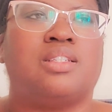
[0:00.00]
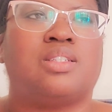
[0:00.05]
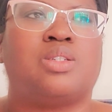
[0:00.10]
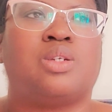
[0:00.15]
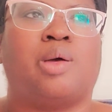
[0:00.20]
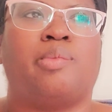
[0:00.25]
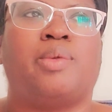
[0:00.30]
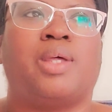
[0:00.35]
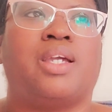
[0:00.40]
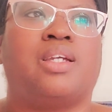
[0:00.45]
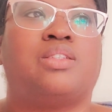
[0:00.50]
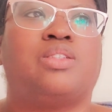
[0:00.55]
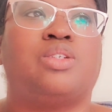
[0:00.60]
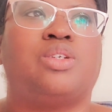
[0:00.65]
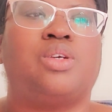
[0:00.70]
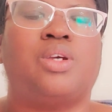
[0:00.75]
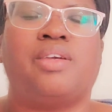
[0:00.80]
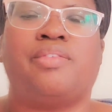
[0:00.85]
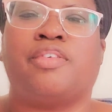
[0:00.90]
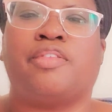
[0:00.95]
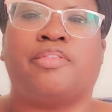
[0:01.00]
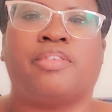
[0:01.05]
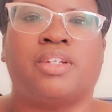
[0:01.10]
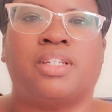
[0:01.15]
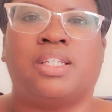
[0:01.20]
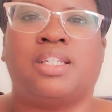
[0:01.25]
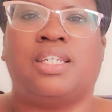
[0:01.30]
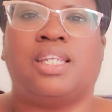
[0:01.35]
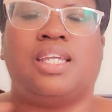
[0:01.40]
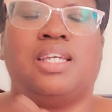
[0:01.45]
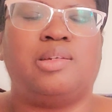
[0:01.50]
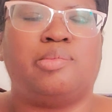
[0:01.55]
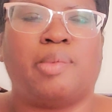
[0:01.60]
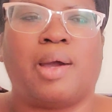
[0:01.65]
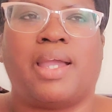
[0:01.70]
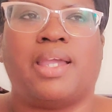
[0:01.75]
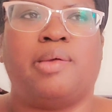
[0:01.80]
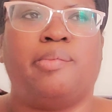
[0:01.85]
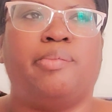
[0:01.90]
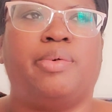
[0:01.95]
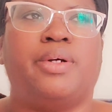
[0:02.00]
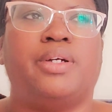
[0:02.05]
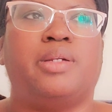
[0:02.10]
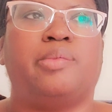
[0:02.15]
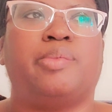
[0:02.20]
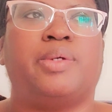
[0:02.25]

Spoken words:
So I'm like, do you even really need my input?